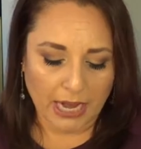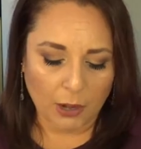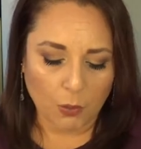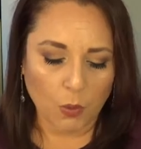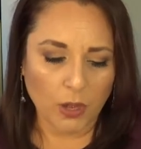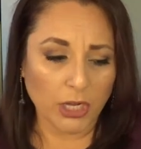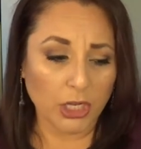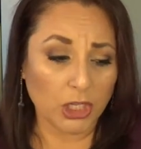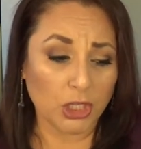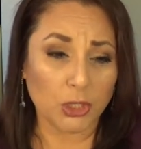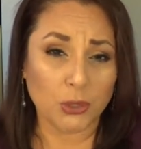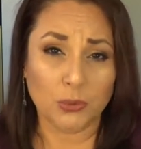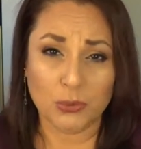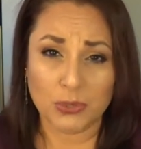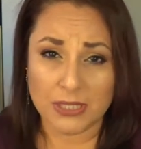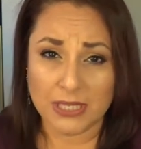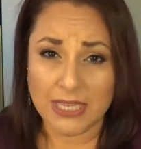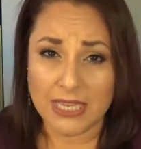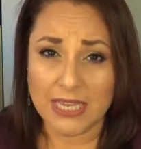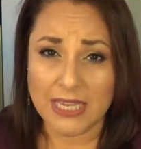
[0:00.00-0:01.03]
I want to
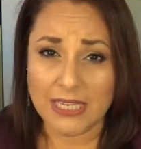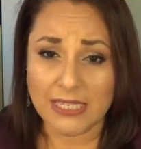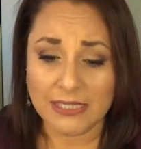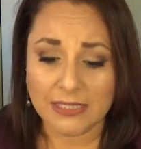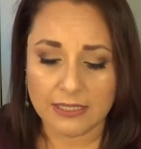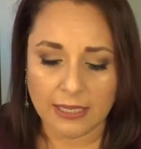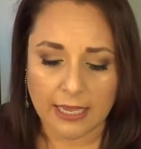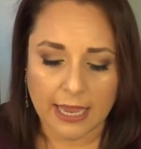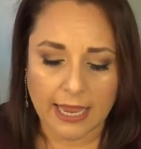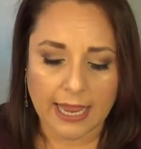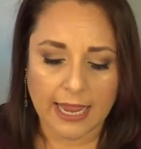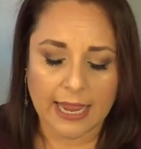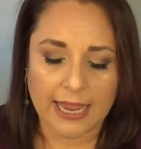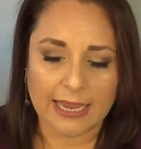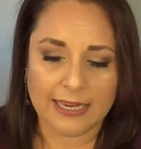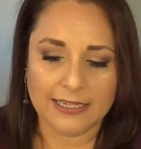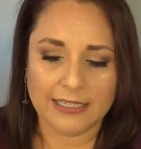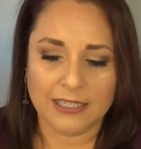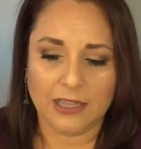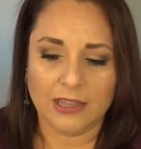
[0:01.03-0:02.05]
use these,
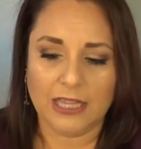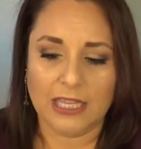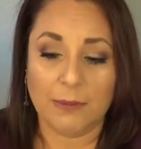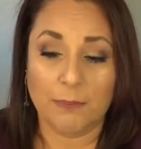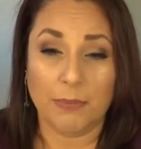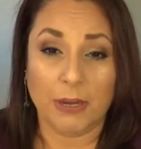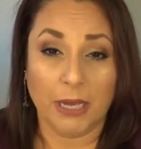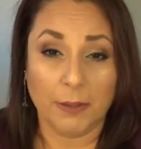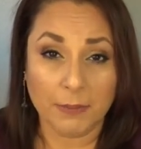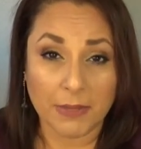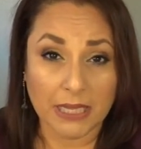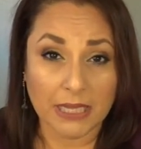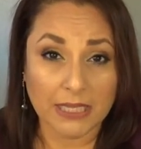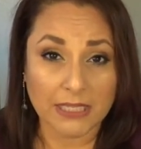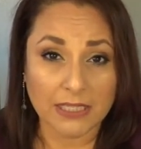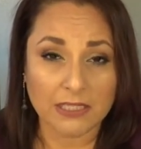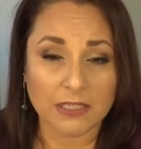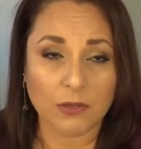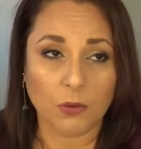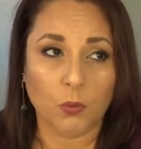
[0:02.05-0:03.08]
and the
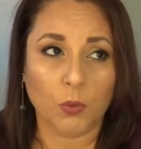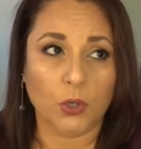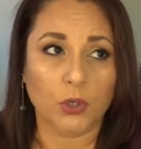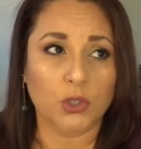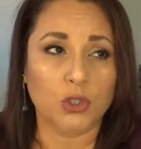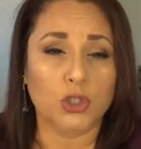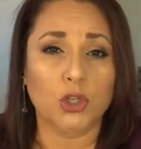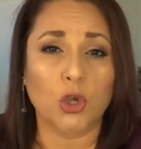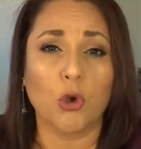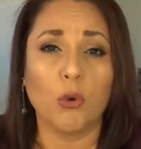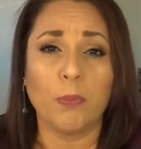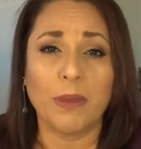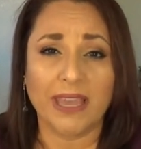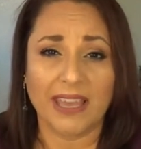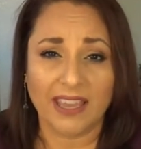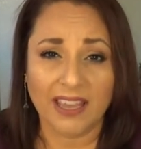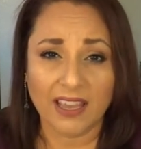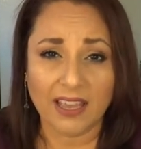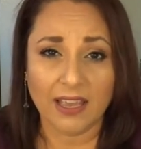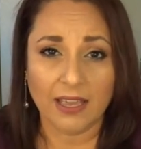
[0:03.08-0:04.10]
pumpkins were so
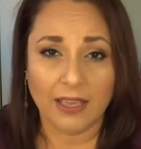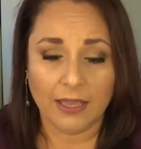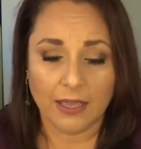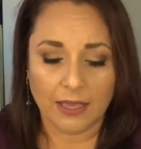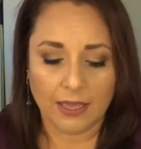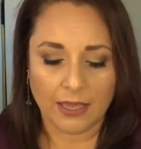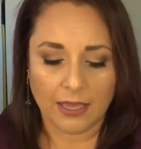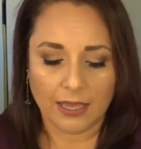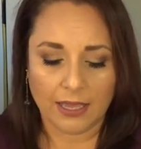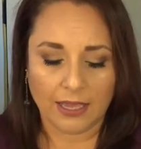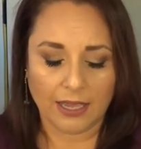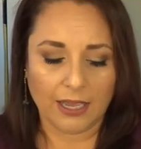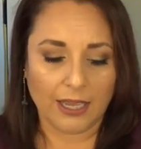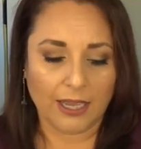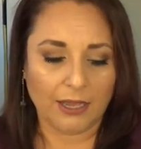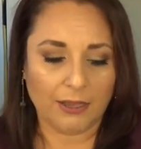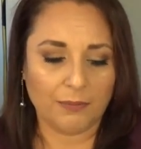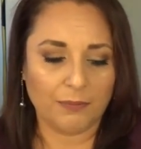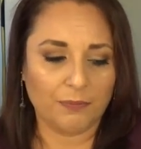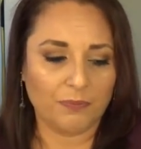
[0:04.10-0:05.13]
big
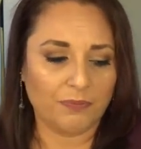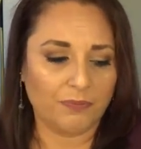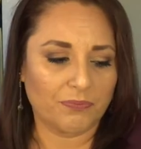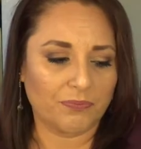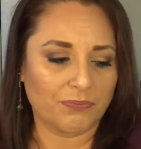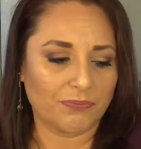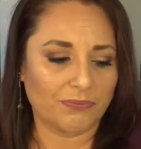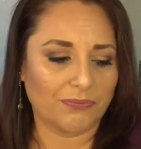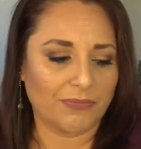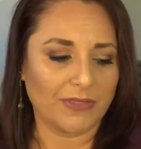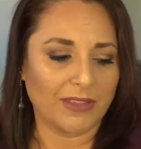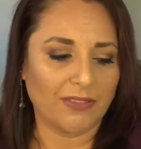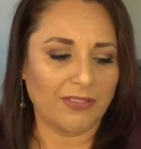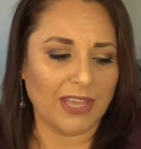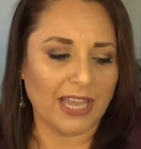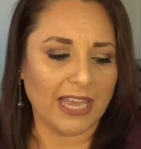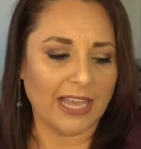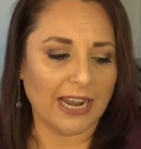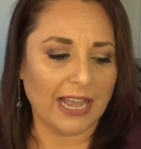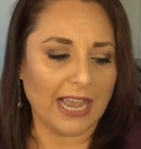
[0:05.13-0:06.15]

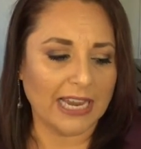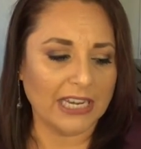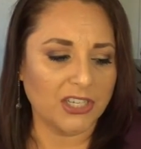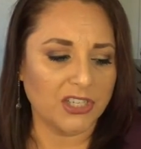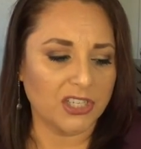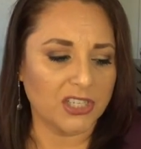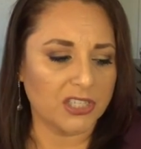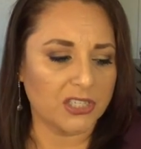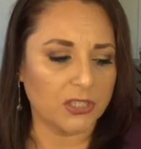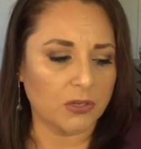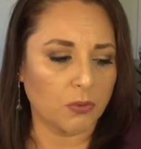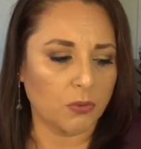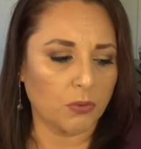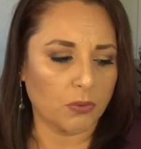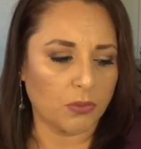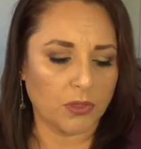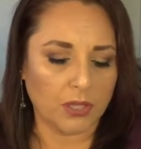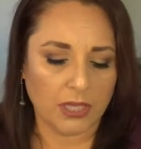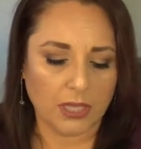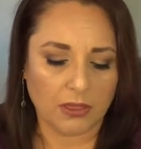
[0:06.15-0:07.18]
that I just
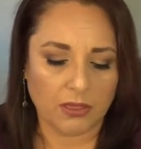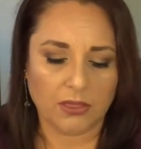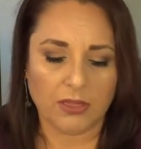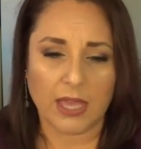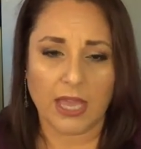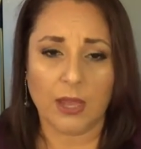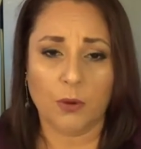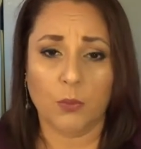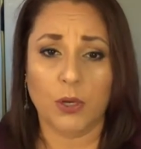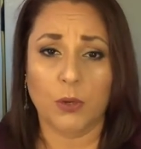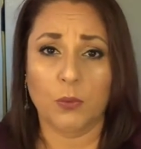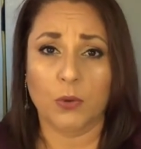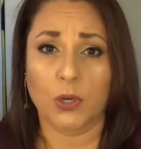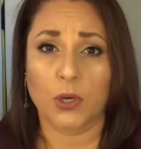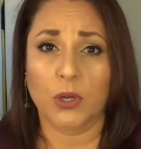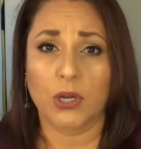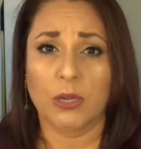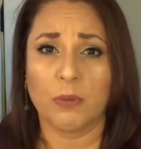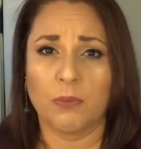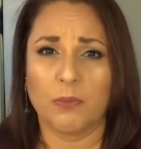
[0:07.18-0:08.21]
don't think that we
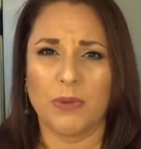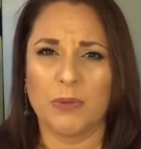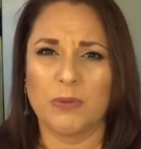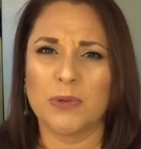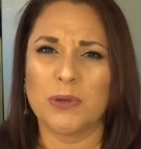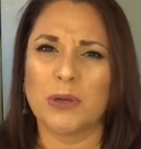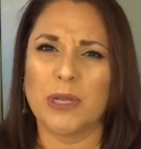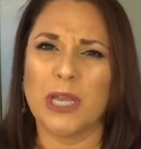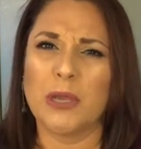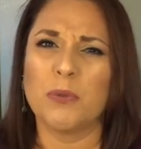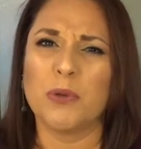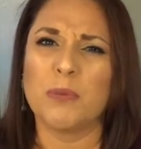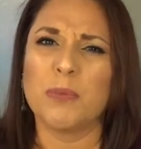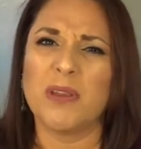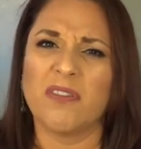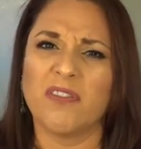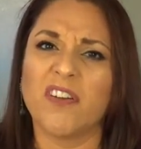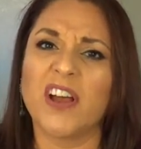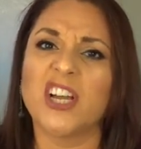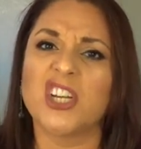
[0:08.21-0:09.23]
were gonna, it would
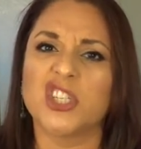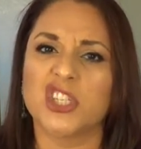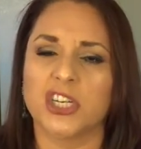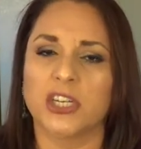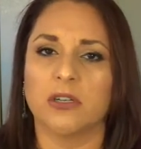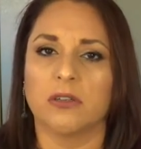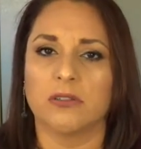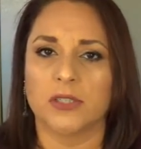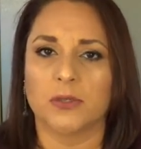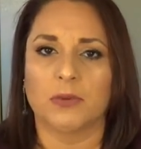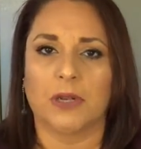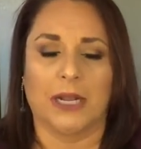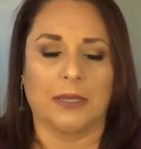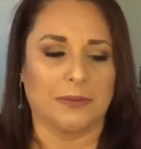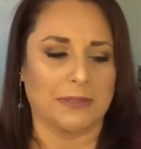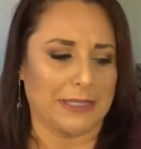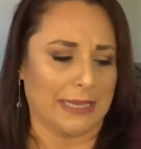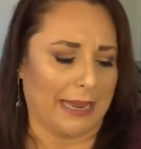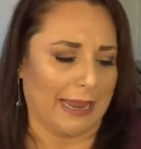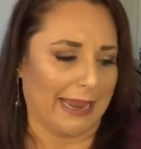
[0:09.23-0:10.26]
be functional is what
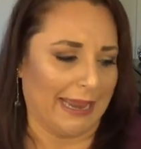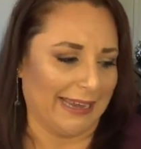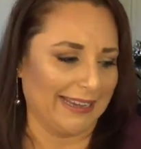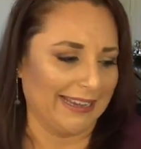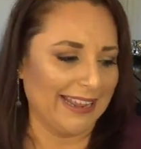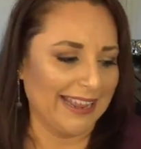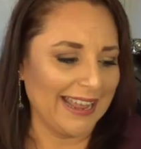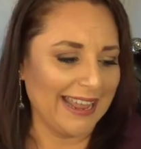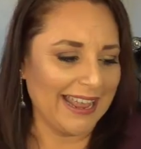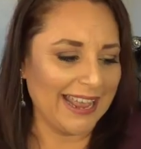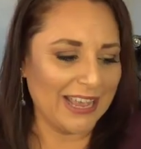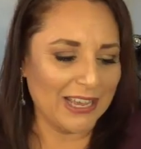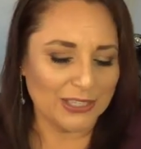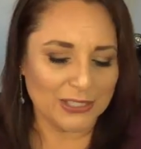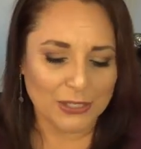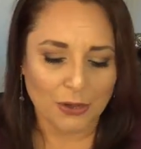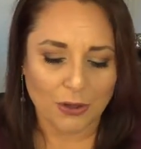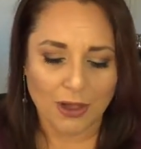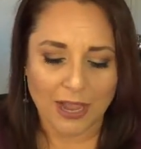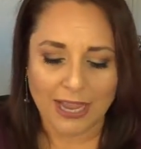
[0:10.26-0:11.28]
I'm saying.
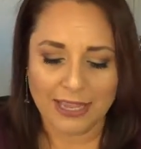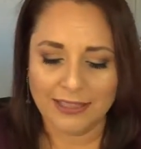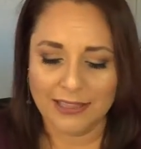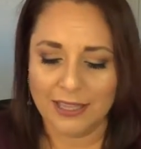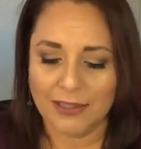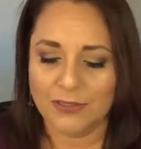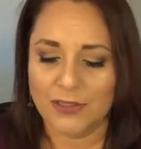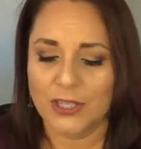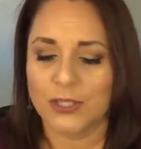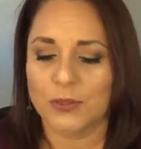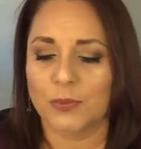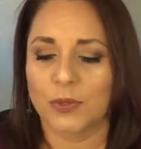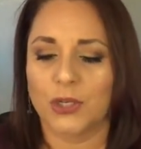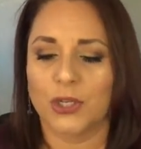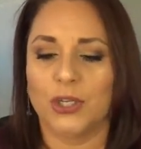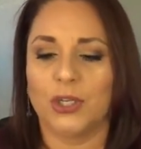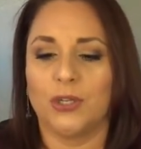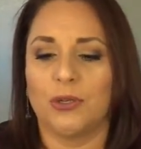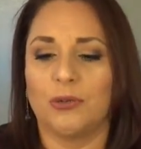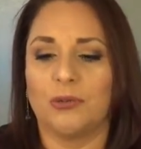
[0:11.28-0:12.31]
So I thought these were
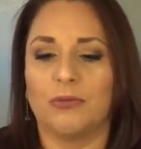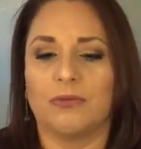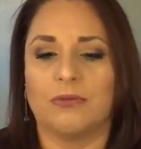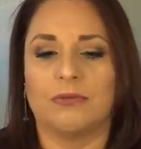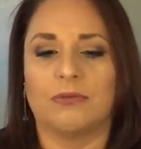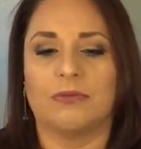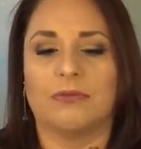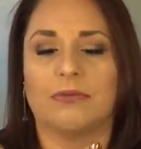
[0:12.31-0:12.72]
cute.